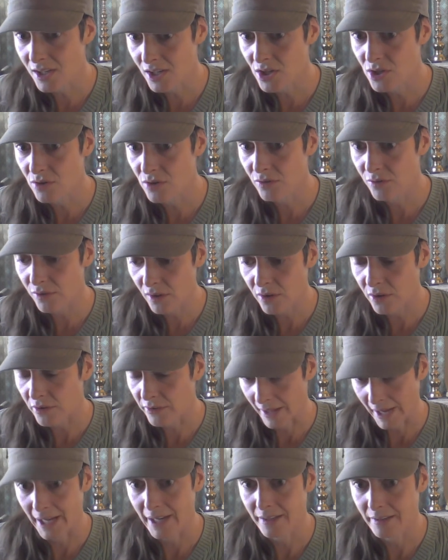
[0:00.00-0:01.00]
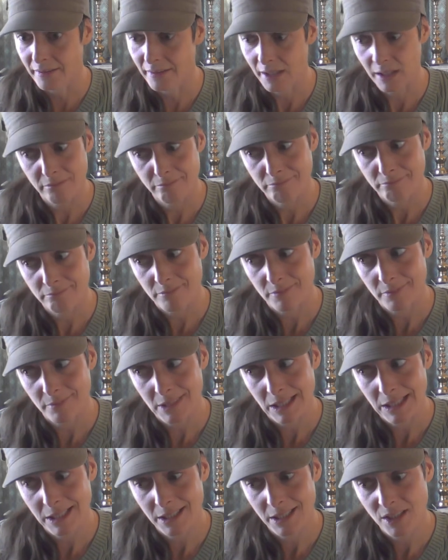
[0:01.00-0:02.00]
Can you feel that? Like,
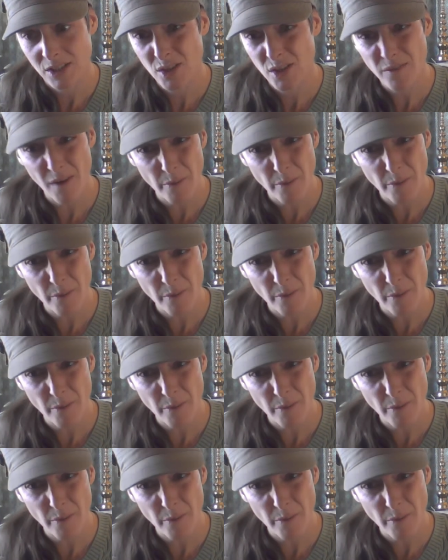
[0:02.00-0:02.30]
you've